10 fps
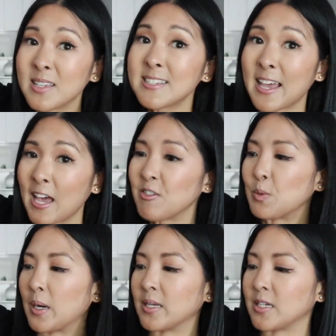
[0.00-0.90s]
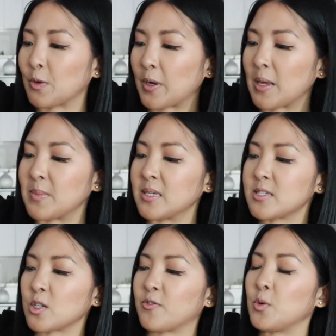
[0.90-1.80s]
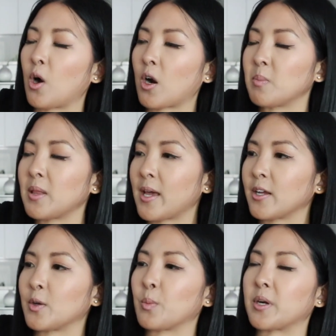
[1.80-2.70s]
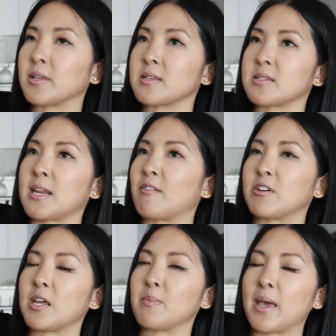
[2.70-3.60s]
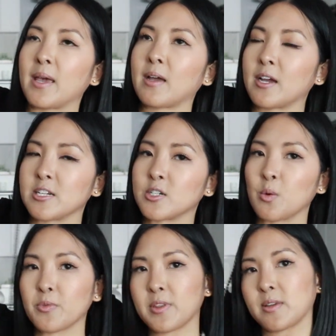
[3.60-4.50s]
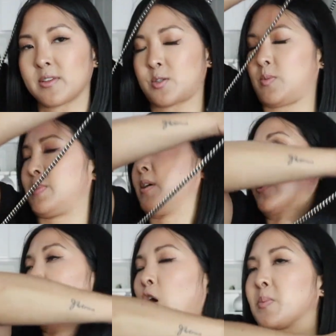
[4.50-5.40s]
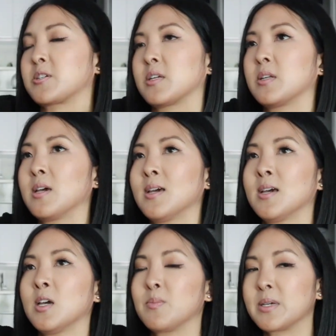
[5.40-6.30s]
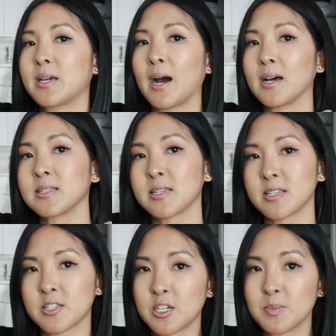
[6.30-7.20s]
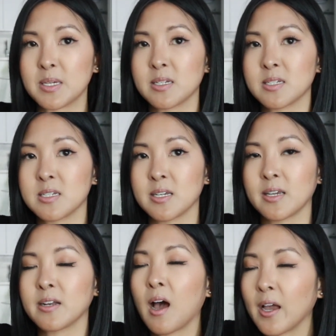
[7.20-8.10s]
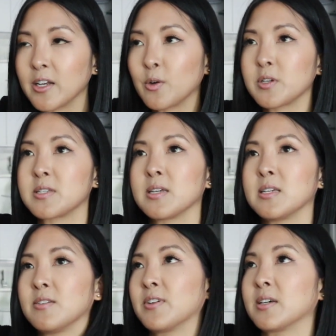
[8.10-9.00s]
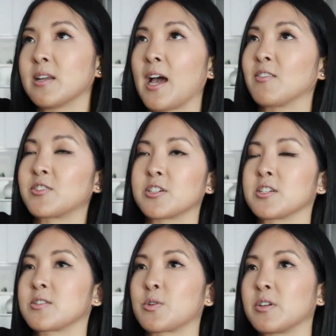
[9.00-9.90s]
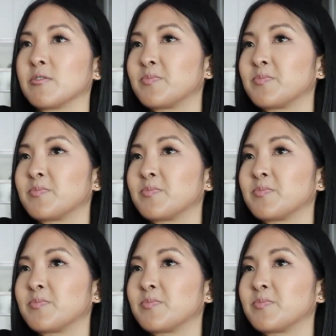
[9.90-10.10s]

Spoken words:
a heavy one, you know what I mean? So if you are planning on wearing this as an everyday bag, I don't think this would be a good option, because this is going to begin to dig in. I notice it even after just sort of